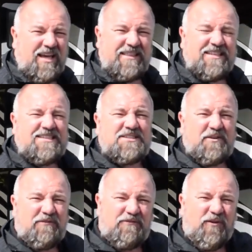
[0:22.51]
This is
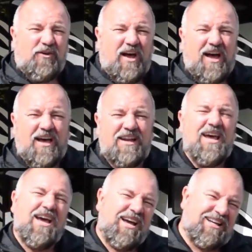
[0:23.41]
a full-on
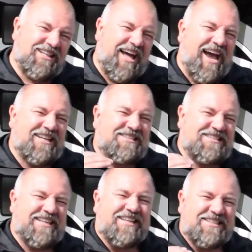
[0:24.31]

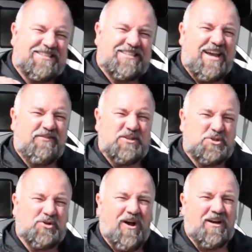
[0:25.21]
Class 6-7
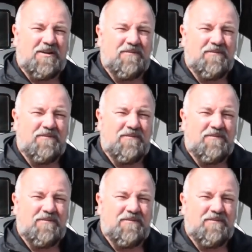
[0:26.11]
truck.